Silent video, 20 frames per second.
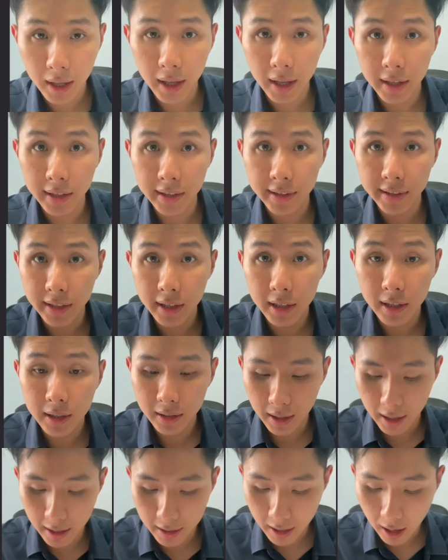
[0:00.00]
is needed
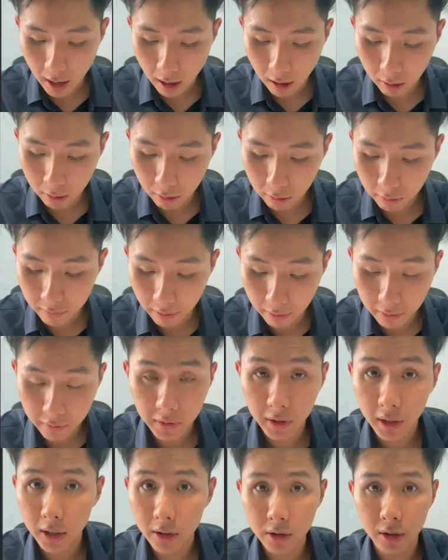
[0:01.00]
and how
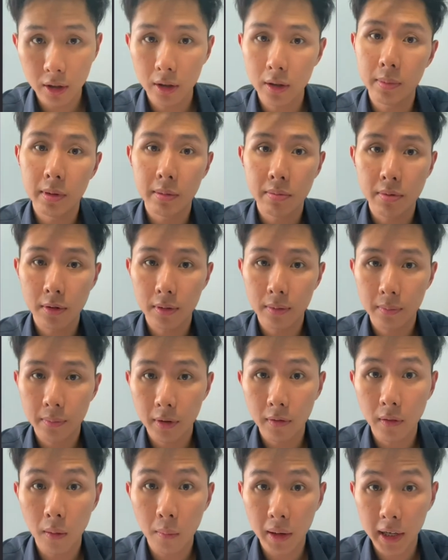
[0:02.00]
verification could be
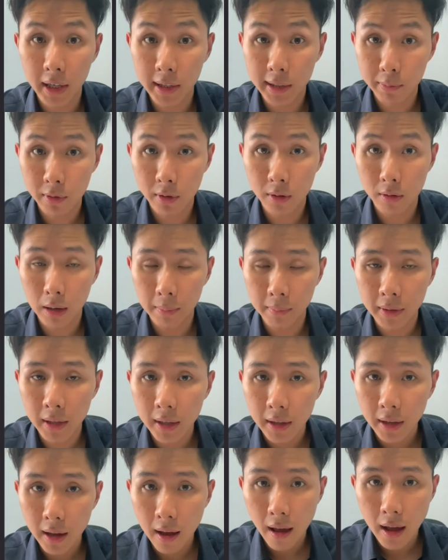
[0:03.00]
performed by this program.
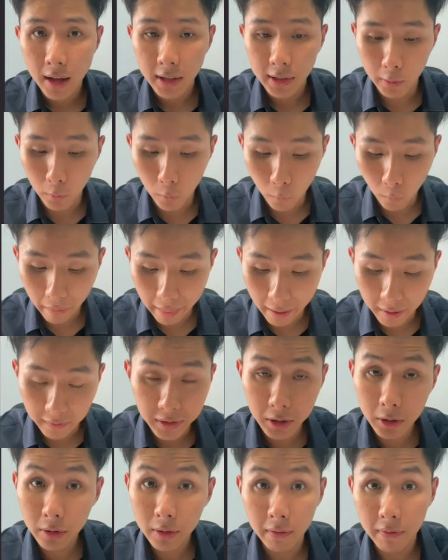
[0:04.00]
So there are
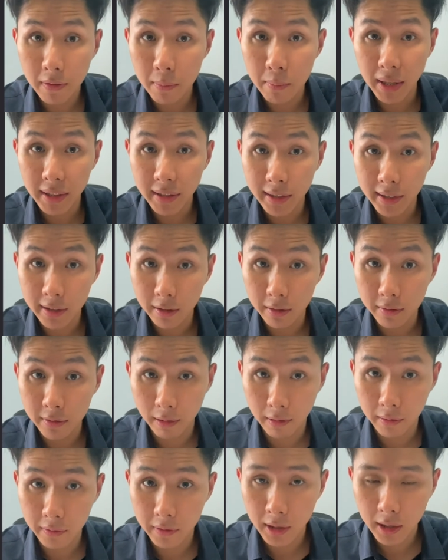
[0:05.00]
two different methods of
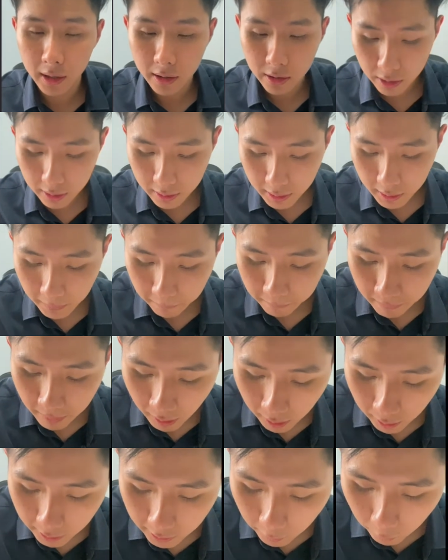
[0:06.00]
verification.
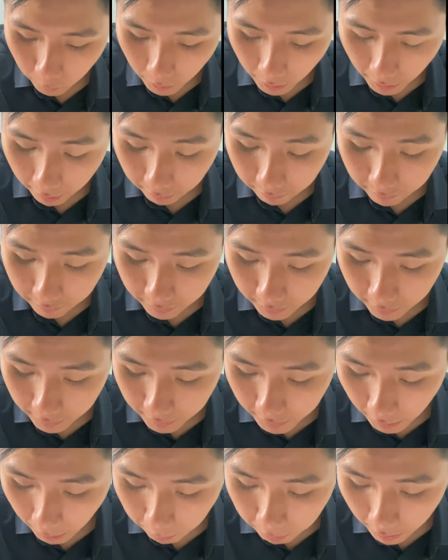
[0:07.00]
So we have
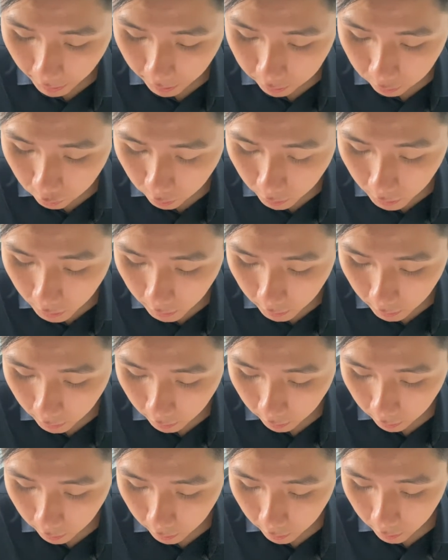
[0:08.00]
double entry,
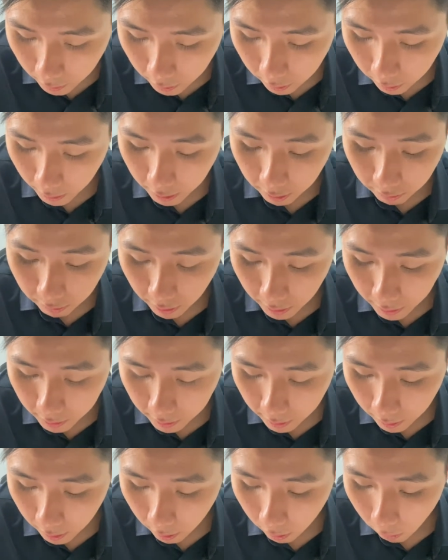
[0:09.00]
can you write,
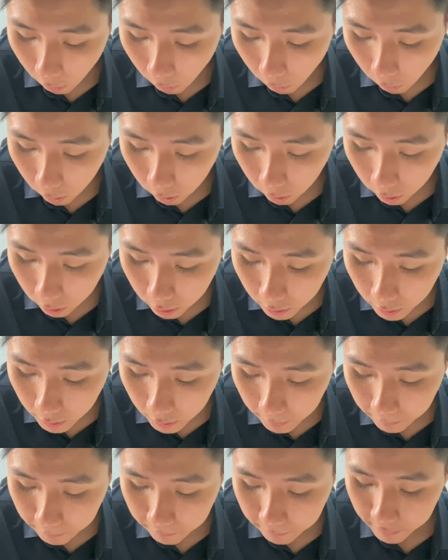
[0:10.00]
or
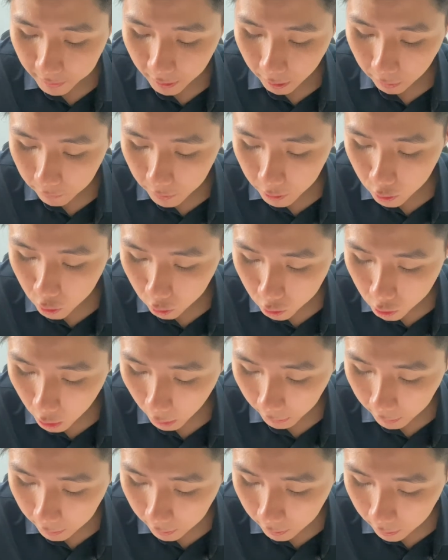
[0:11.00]
visual
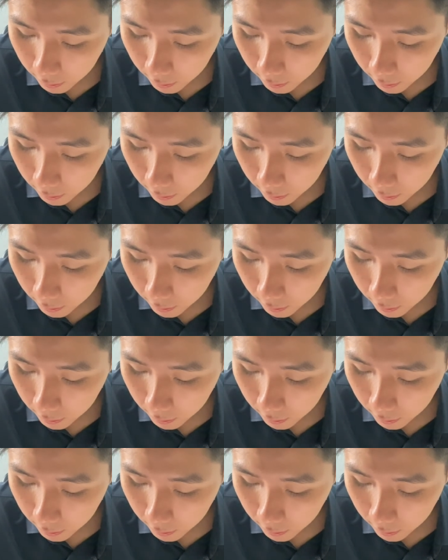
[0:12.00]
check.